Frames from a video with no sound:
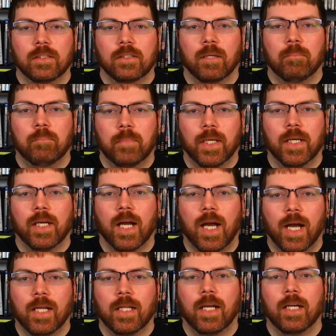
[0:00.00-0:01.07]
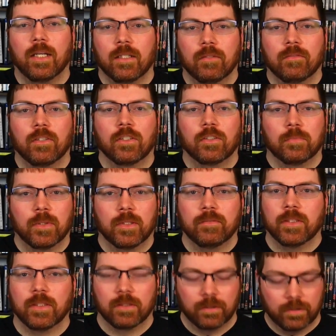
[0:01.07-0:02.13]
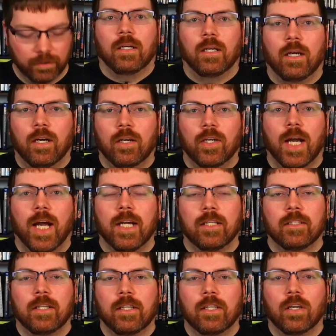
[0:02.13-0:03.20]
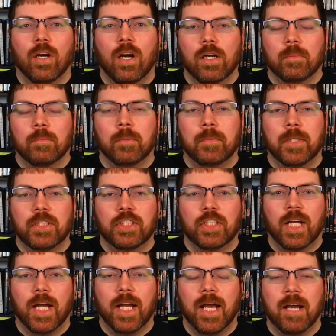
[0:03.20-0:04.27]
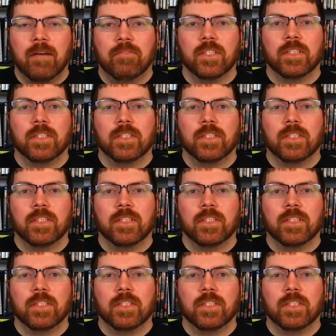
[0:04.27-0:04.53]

is a big highlight of those movies movies. All right, another honorable mention I have